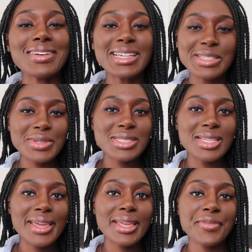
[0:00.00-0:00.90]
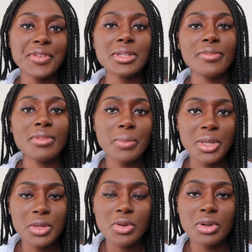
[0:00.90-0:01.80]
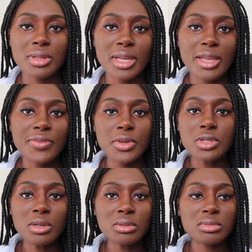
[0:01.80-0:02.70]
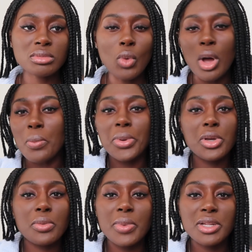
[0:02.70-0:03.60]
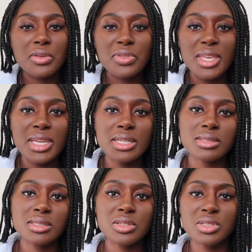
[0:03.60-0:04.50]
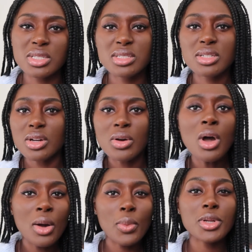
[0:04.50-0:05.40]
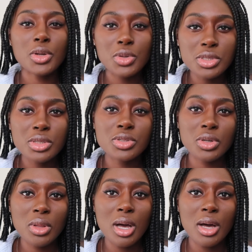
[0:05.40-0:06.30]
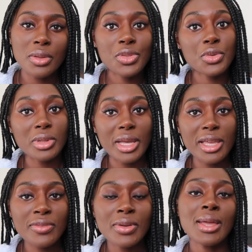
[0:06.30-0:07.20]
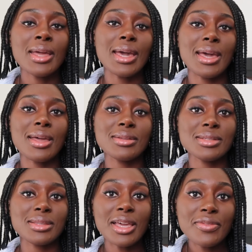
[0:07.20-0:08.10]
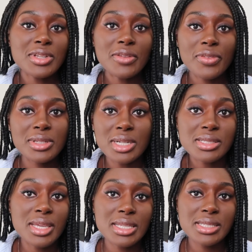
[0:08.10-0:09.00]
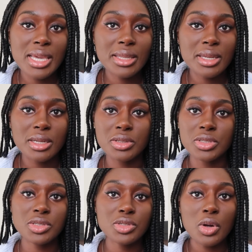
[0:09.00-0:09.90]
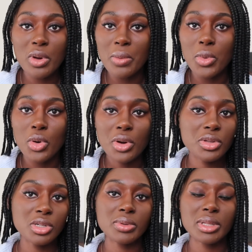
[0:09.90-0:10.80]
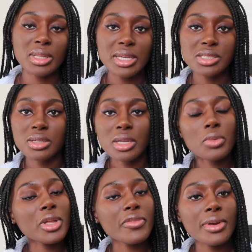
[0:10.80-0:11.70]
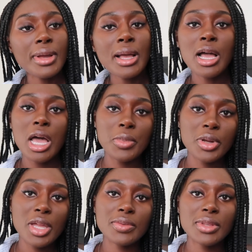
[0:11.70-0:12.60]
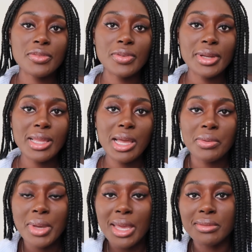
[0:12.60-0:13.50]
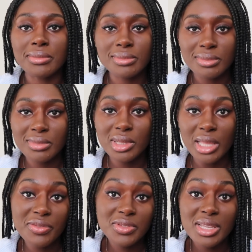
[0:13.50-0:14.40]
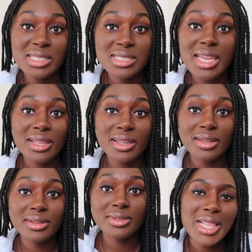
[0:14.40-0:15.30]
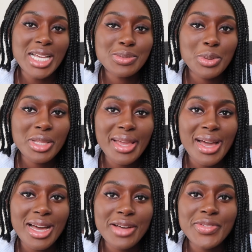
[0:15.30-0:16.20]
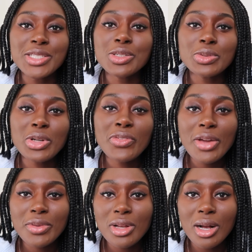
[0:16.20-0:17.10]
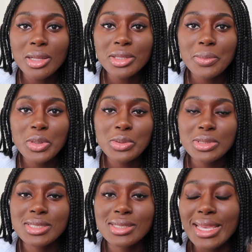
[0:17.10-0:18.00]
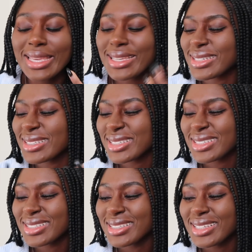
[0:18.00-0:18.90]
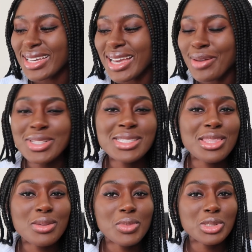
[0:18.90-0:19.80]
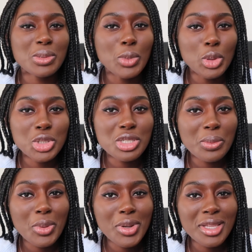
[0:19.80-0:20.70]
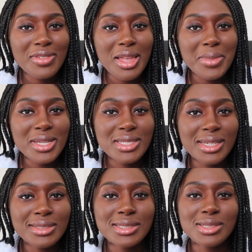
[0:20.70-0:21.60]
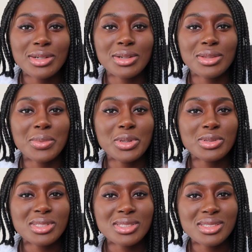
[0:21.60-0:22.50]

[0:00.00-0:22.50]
as I was saying, if you're living a mediocre life, you don't want bigger and better things. You just, you know, want to cruise control on through life. And life definitely does get stagnant. You just don't want more, you don't want less. And you're like, whatever, I'm okay with life right now, and life gets stagnant. The last point I have, I don't know if I would call it the most, like, I want to say the most emotional point, if that makes sense, or the most